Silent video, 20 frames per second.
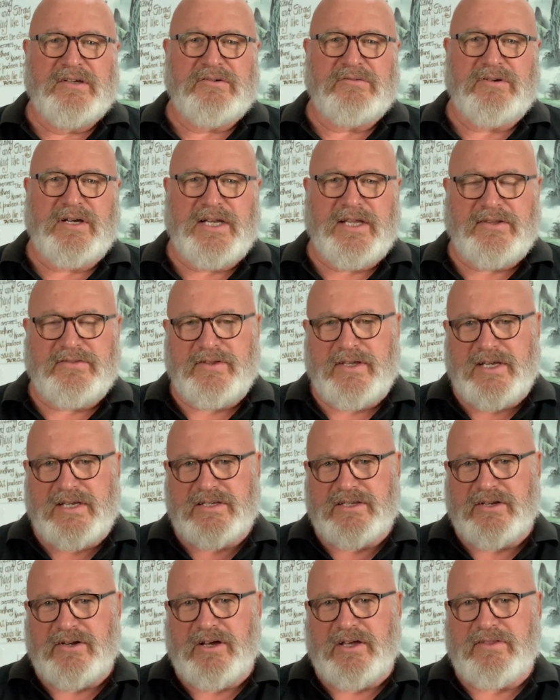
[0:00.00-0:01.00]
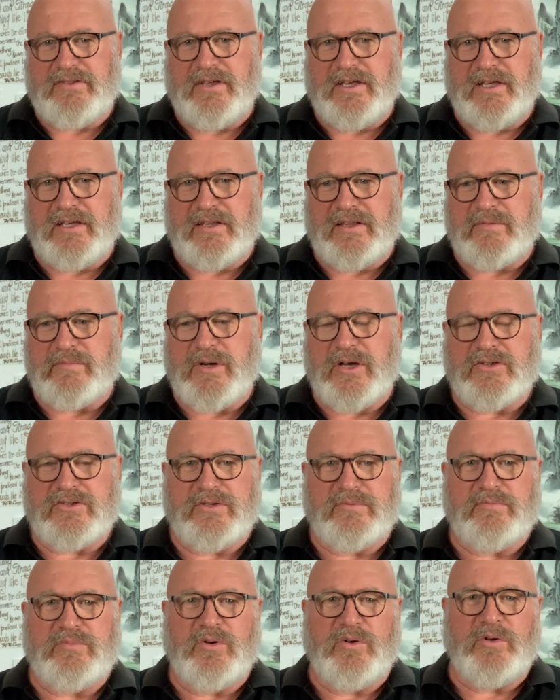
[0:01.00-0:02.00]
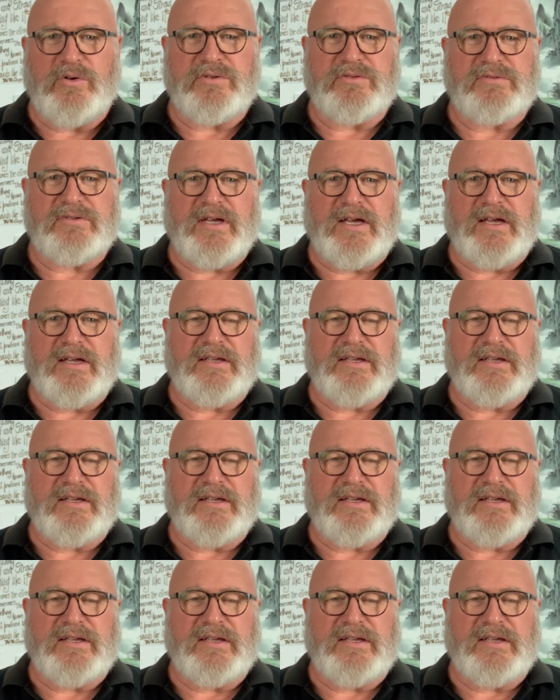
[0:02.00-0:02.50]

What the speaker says: reading things that I think are the most important.